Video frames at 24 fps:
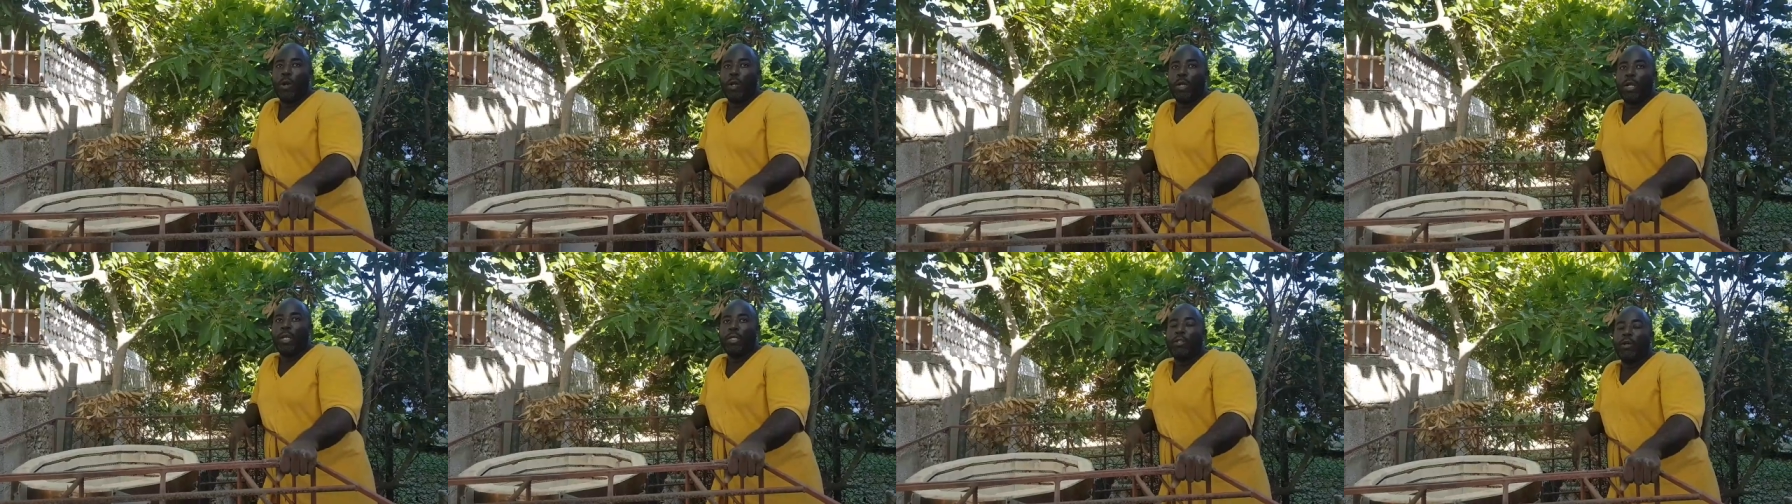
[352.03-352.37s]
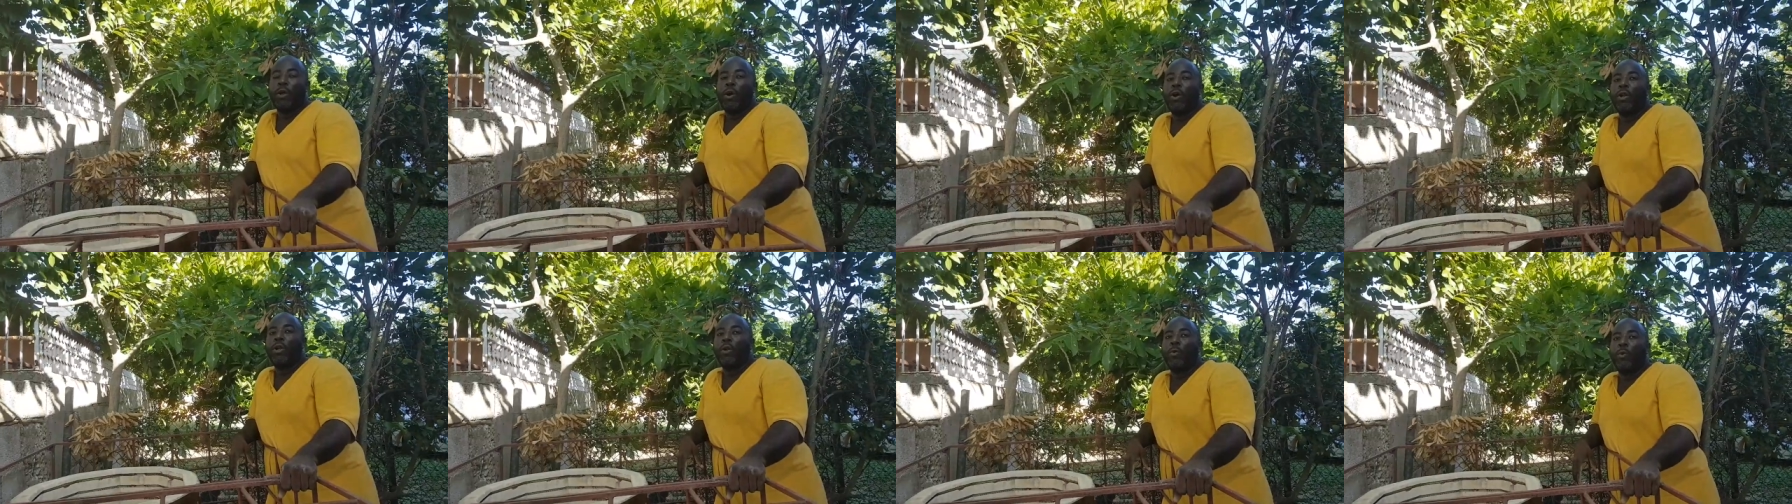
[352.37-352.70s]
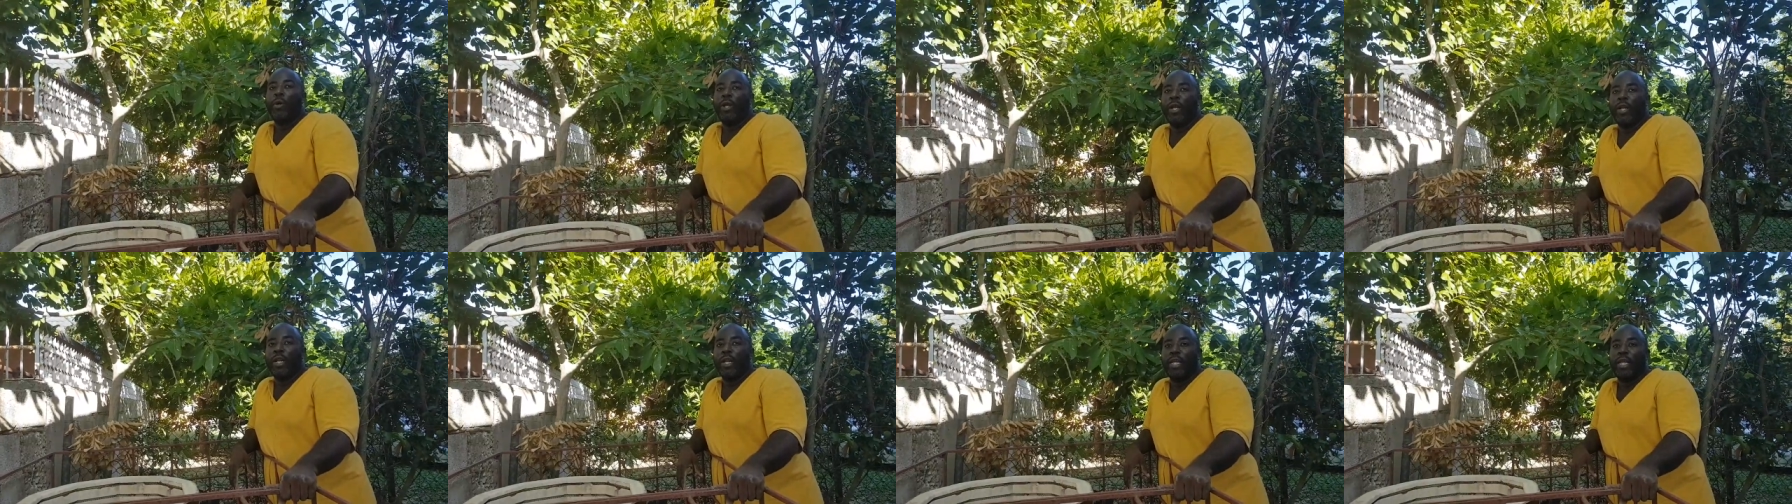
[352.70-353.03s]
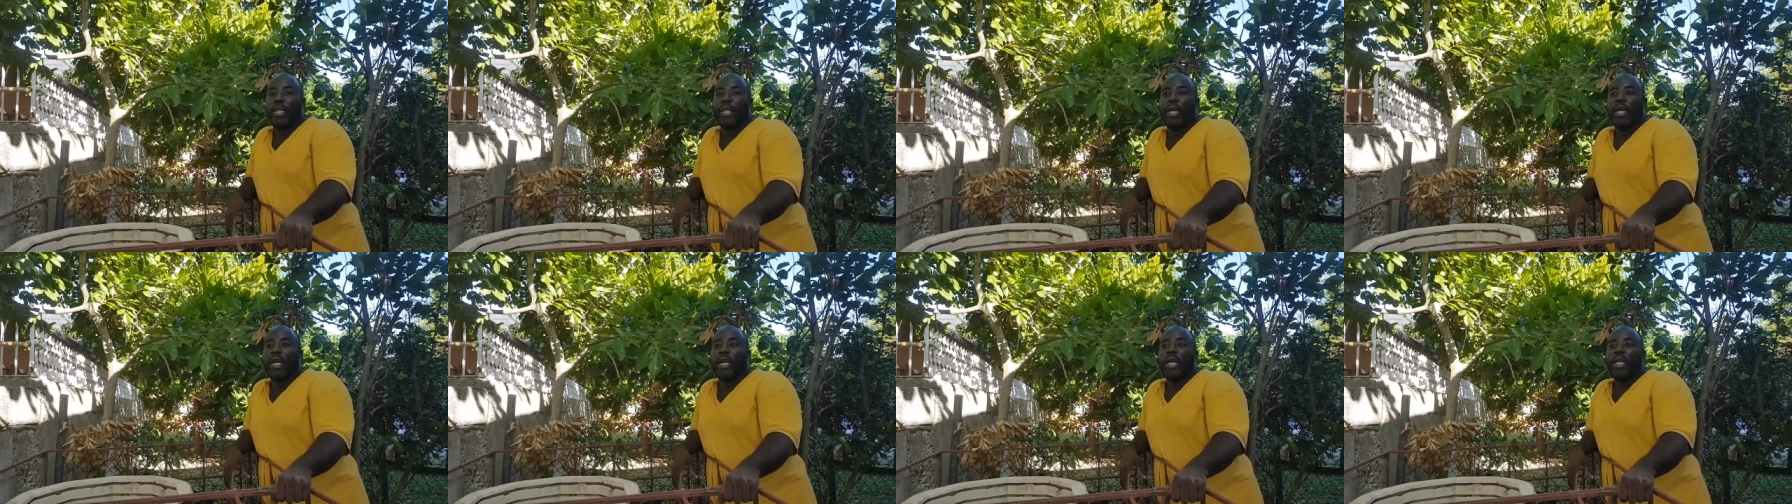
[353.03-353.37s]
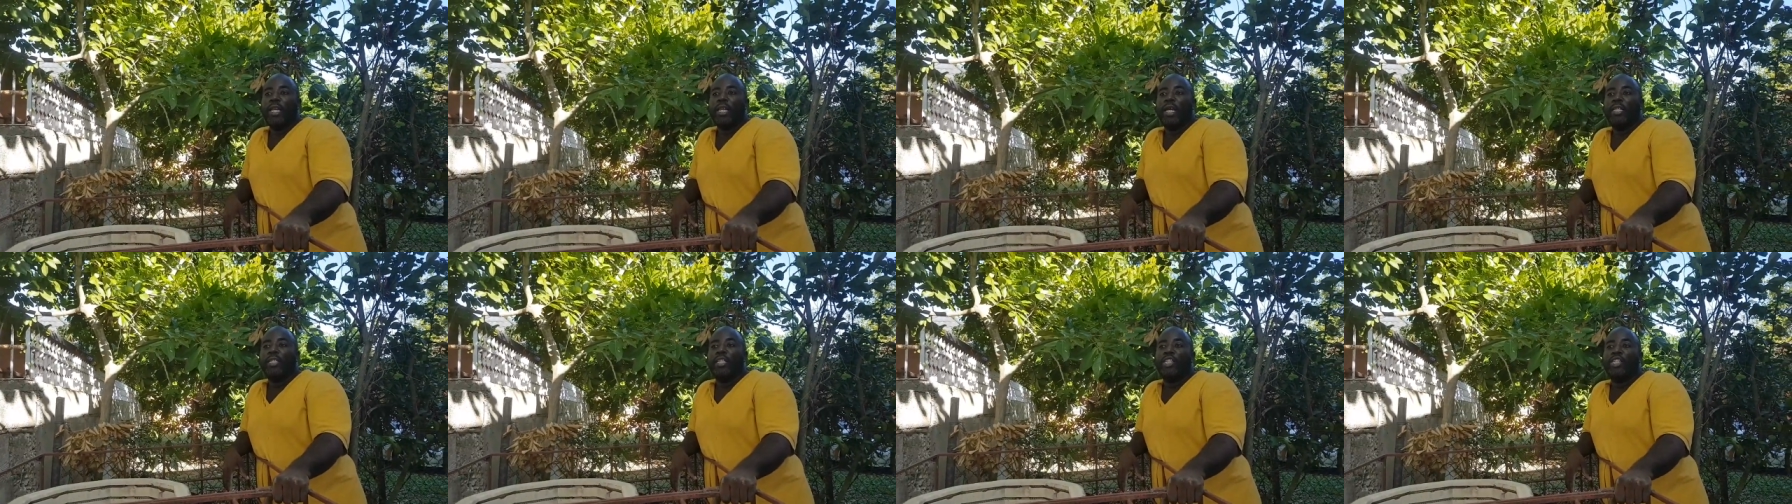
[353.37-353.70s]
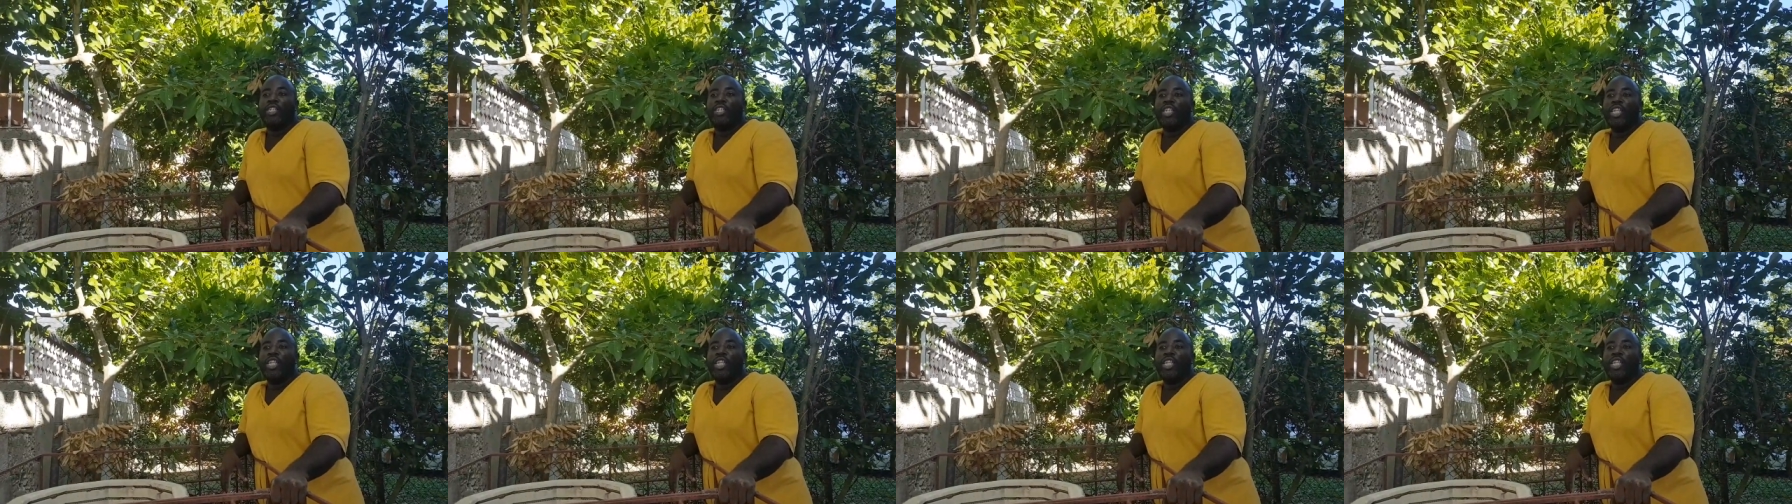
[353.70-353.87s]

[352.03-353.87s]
work, that's earnware clay. That's the